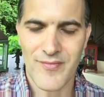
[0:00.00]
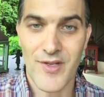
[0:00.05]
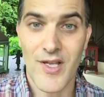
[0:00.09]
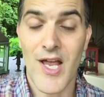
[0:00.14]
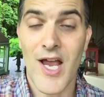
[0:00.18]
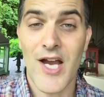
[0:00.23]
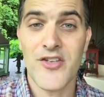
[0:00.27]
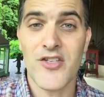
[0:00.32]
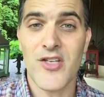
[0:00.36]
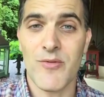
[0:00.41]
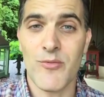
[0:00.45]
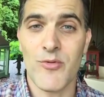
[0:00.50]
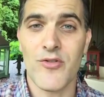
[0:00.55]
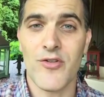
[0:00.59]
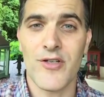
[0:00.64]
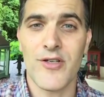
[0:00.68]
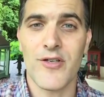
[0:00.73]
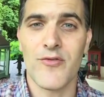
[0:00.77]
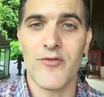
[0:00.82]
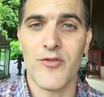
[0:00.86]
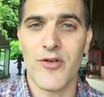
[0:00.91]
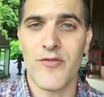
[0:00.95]
Actually, I was
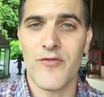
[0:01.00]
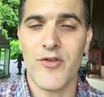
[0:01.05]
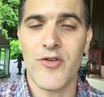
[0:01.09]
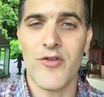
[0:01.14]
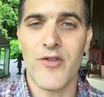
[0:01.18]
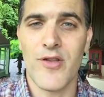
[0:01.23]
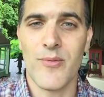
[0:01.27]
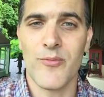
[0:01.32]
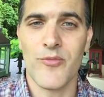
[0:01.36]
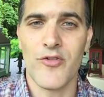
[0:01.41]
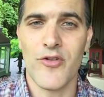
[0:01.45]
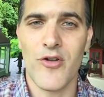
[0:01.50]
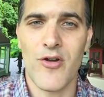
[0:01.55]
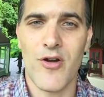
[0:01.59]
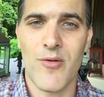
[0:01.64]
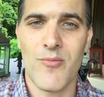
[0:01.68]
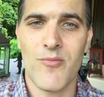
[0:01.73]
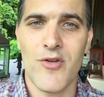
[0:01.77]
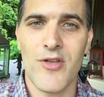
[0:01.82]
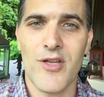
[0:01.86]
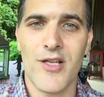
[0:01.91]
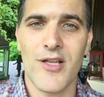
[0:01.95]
looking for a few of them, so
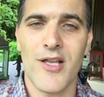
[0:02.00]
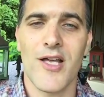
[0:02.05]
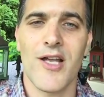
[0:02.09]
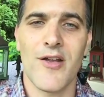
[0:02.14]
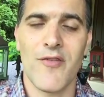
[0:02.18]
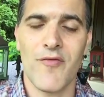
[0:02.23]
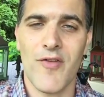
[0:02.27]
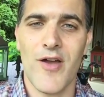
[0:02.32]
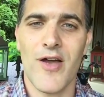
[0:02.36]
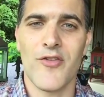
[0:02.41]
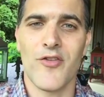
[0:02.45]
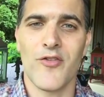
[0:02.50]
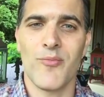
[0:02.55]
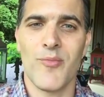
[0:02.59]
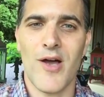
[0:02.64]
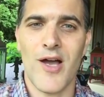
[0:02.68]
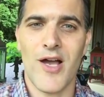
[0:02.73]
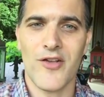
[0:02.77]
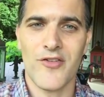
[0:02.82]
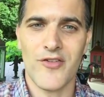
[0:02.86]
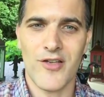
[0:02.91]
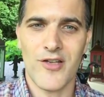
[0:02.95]
I'm really glad I found this
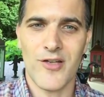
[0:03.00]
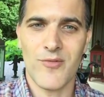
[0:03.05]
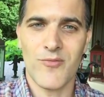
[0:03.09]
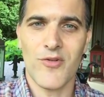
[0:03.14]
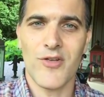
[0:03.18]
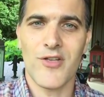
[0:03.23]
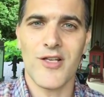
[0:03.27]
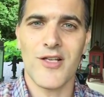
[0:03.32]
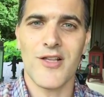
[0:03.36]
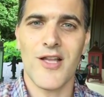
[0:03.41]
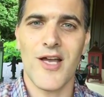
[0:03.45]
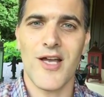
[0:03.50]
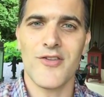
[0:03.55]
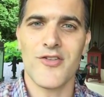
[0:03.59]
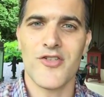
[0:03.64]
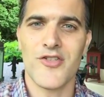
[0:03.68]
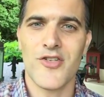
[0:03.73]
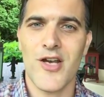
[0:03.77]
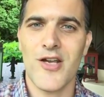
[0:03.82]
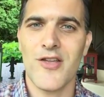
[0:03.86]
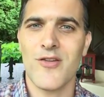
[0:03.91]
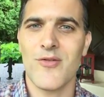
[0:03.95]
box, and I'm really glad to
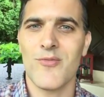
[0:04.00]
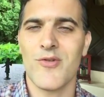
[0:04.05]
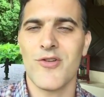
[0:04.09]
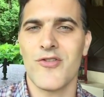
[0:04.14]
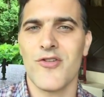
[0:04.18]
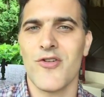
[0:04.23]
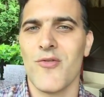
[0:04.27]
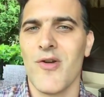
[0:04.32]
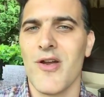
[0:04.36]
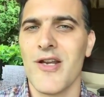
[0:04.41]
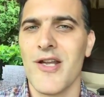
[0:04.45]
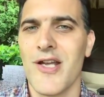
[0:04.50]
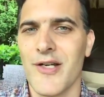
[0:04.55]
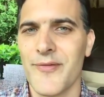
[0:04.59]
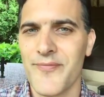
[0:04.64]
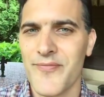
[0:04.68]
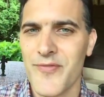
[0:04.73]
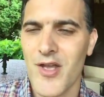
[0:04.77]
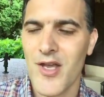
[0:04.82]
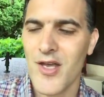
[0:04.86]
share them with you right now.